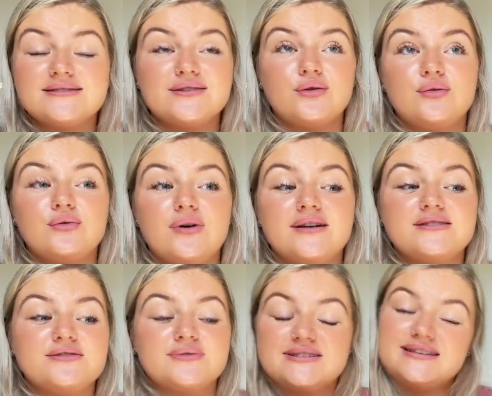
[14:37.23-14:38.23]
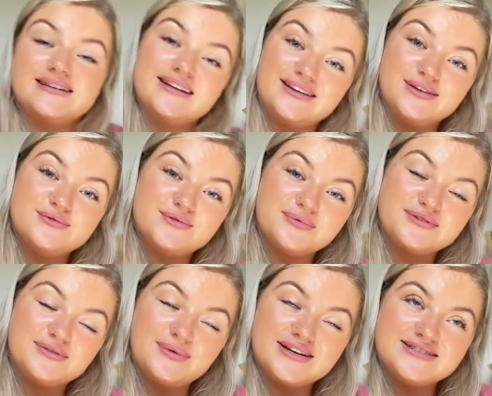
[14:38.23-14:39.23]
So I just want to say thank you so much
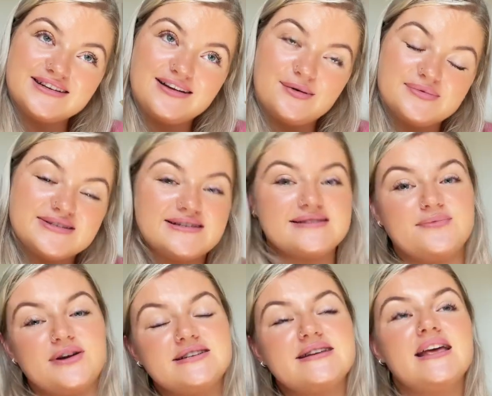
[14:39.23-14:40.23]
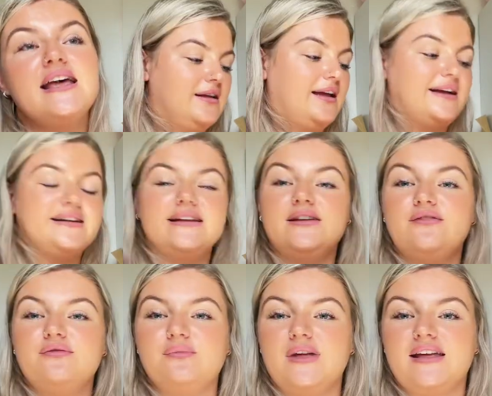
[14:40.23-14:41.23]
for watching up until this point, and
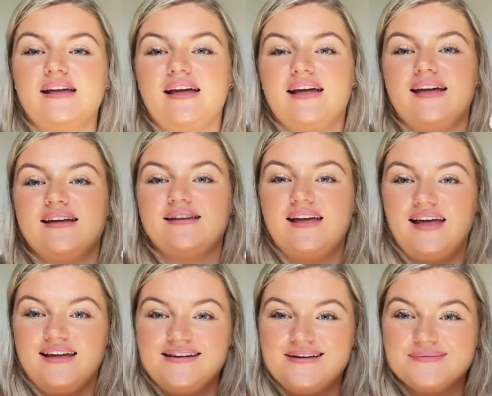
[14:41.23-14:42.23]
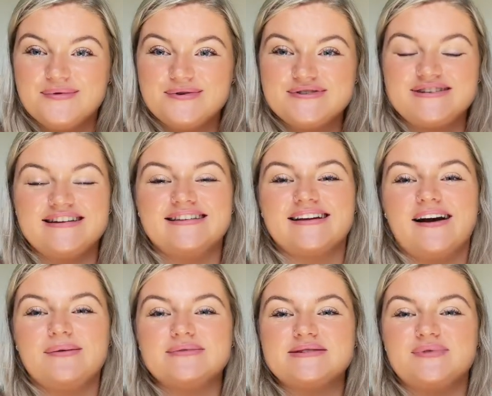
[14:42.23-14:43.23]
leave me a cake emoji in the
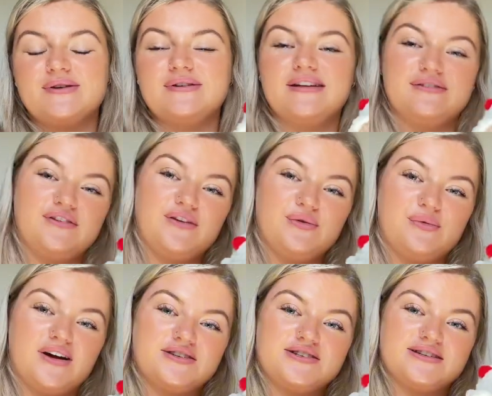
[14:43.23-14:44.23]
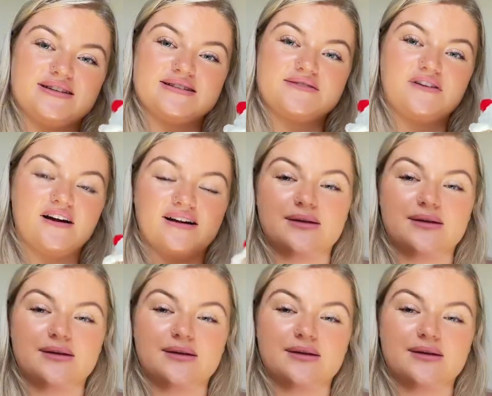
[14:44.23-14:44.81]
comments below if you watched this far.